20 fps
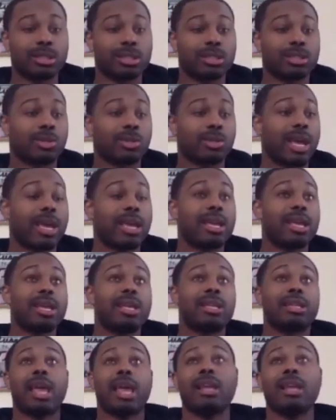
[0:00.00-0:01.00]
and so they
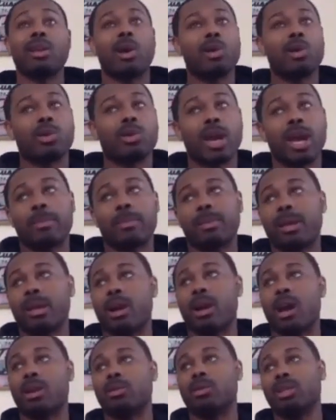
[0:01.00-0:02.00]
they know you got to play
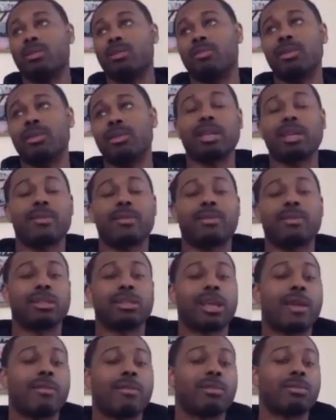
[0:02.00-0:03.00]
hard on defense every
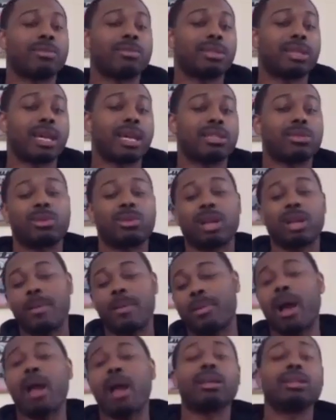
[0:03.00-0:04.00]
every possession. When
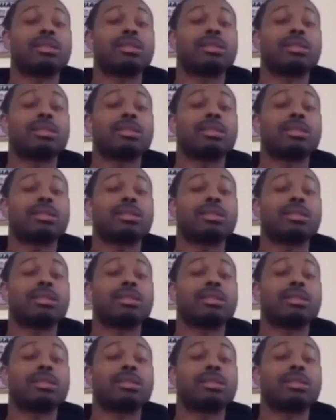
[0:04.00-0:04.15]
I'm every